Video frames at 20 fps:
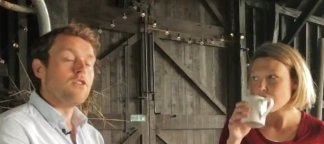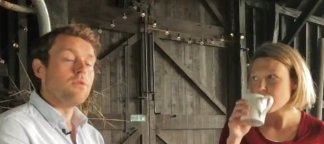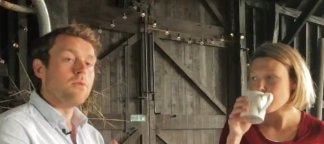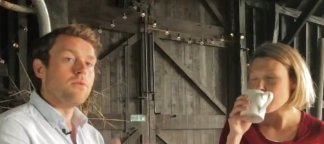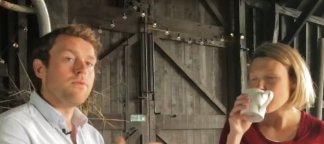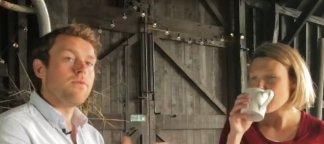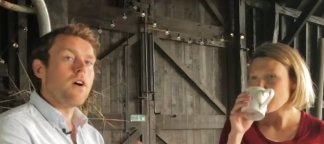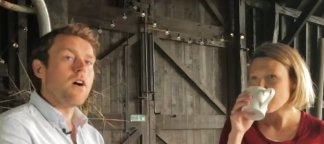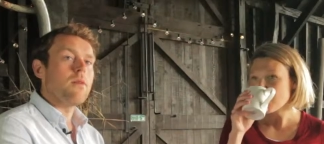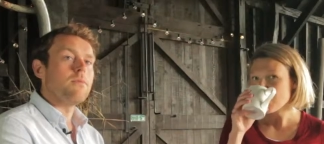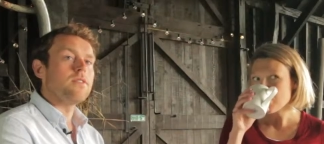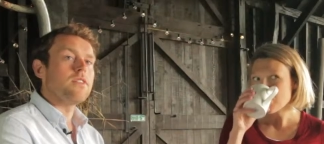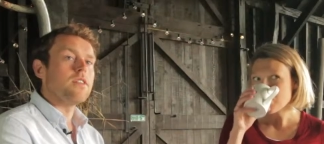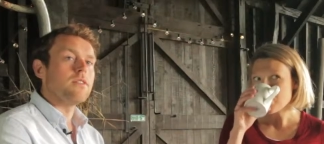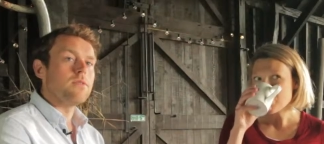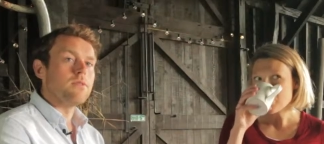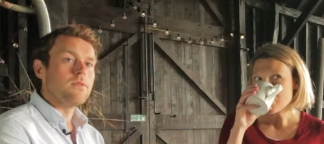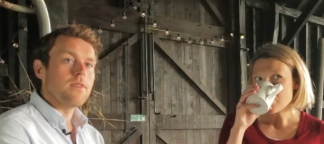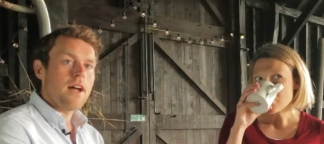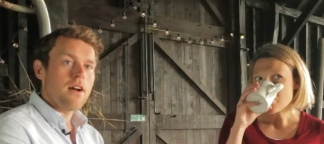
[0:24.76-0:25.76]
Speaker 1: normal farms, so
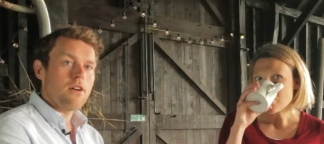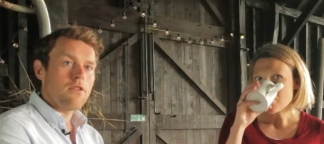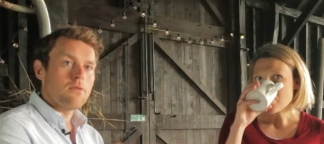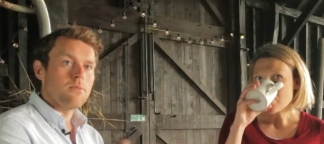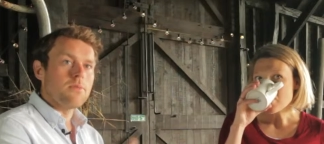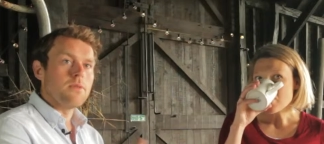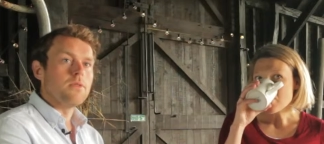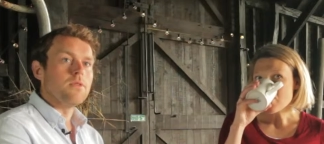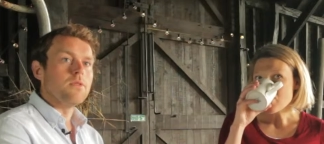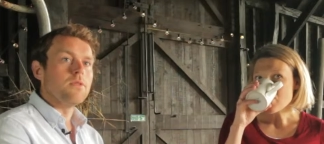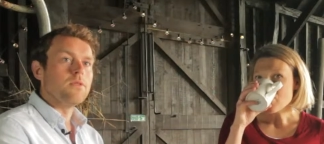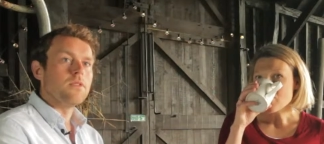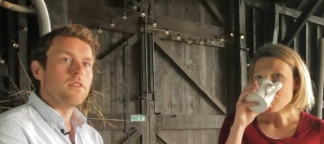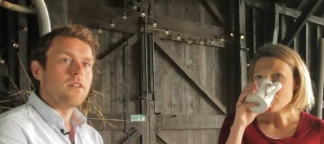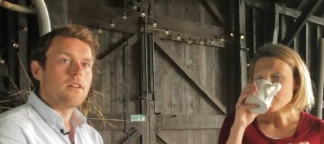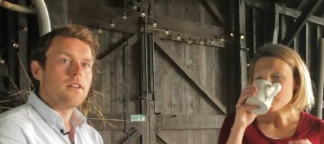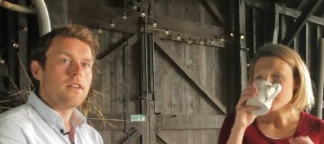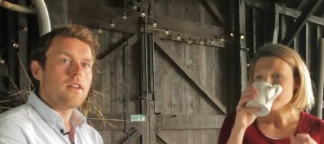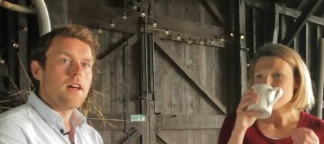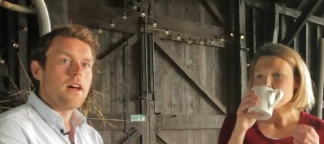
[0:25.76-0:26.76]
it was arable
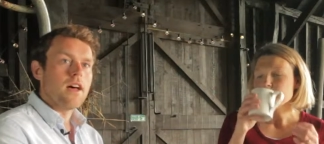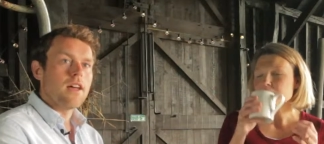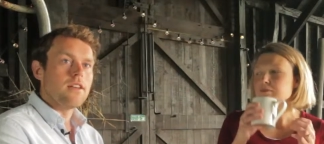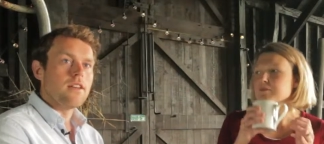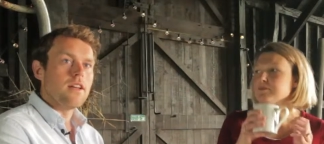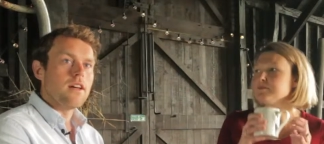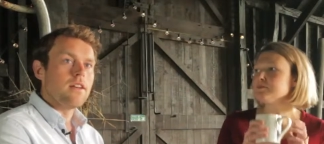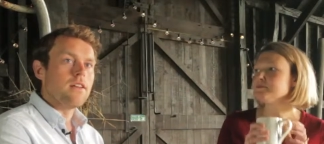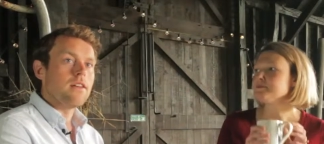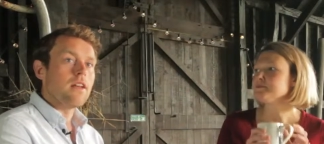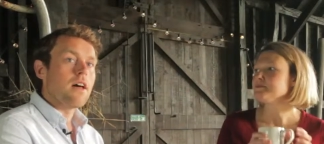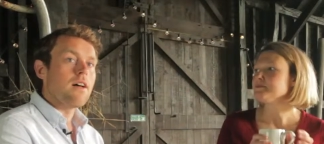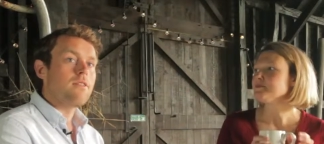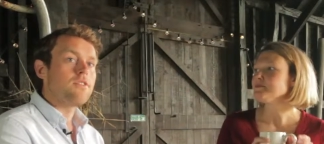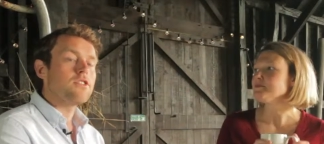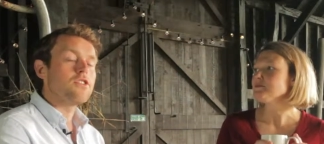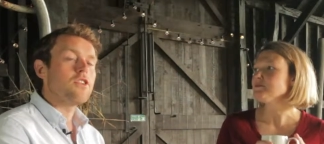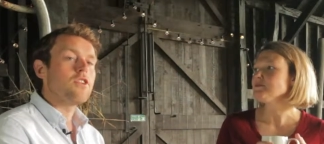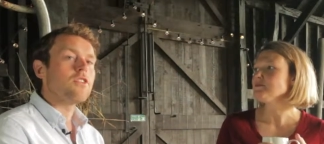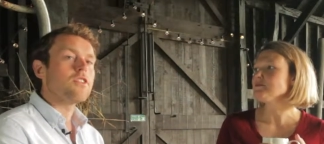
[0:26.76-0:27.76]
and, and, and
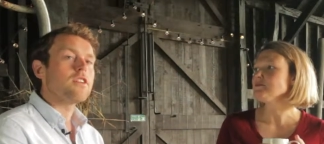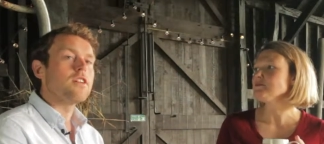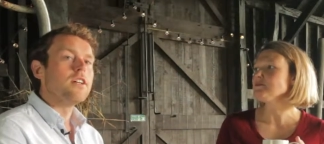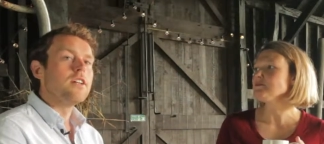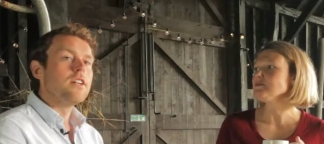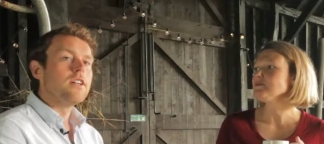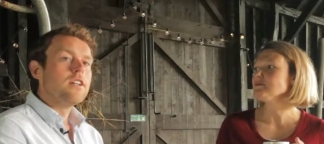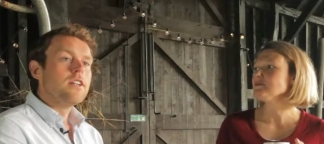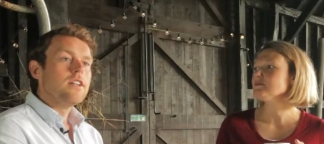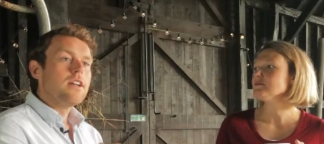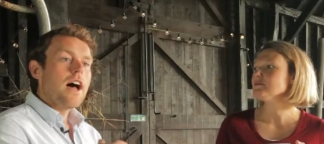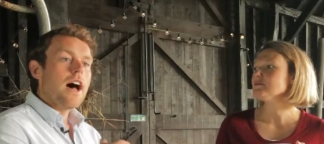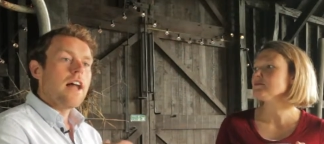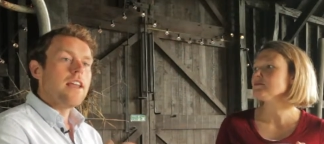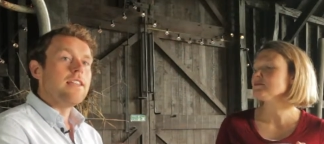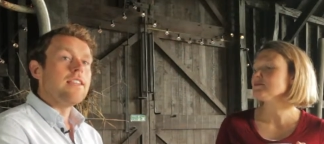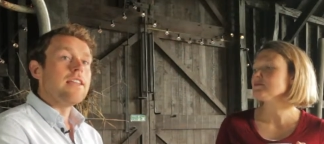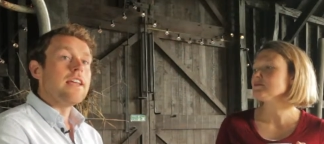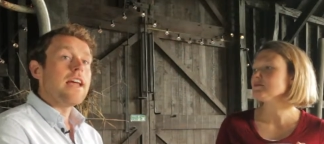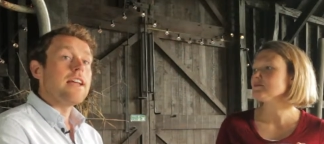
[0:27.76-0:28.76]
livestock.
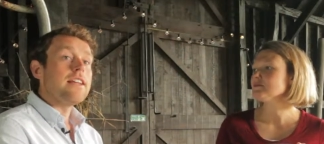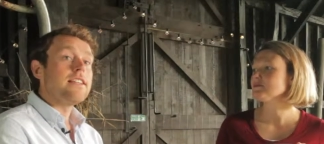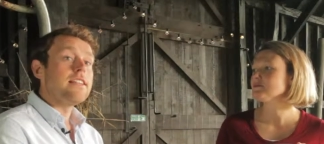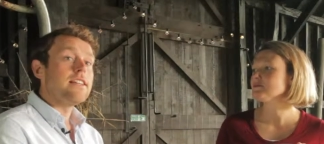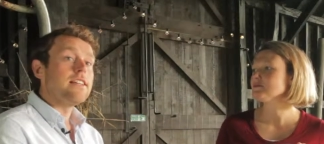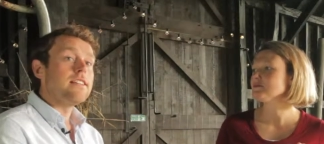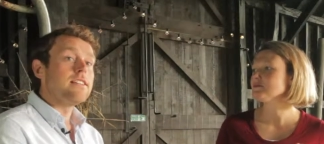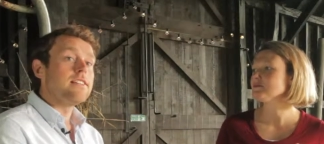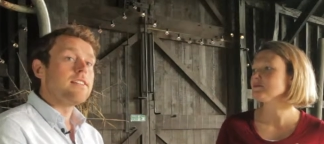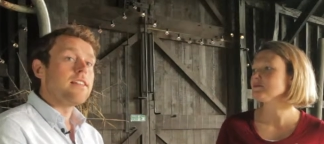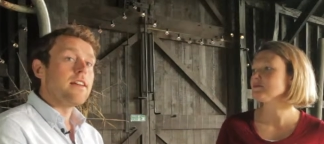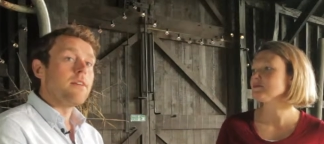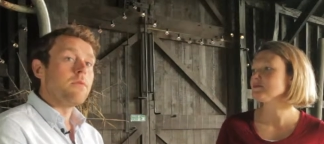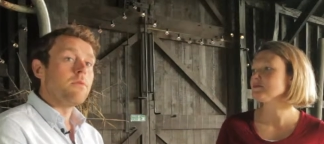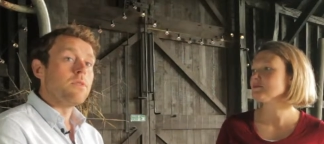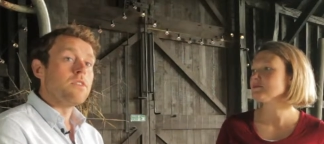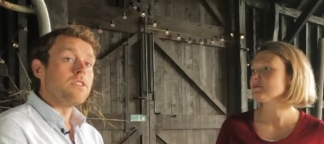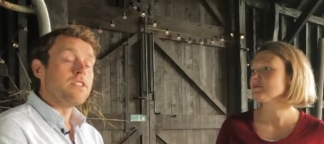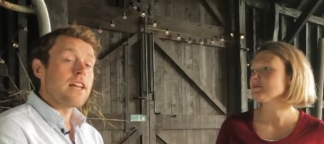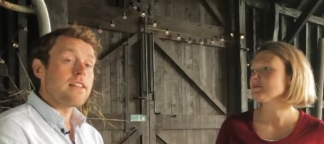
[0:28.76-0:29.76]
And in the 80s,
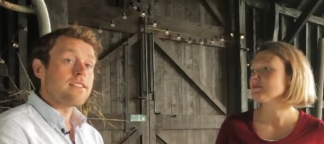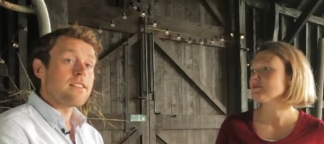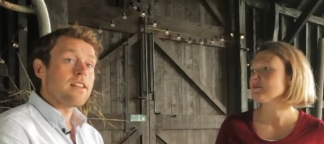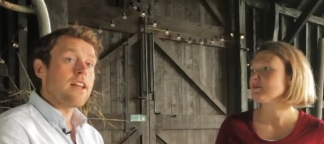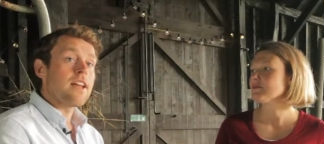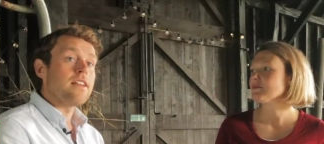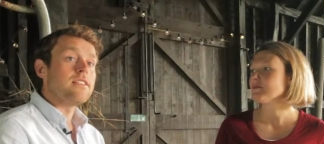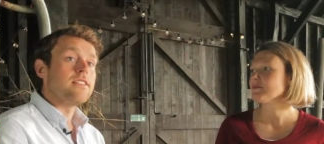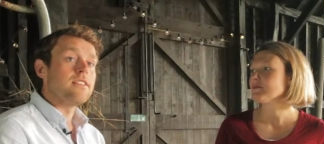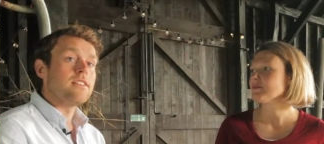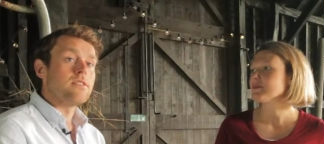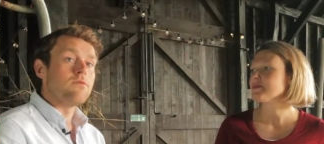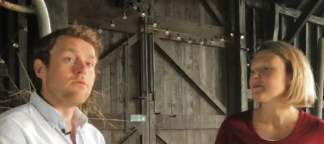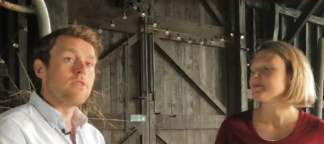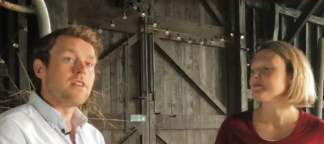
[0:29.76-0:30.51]
it was designated as a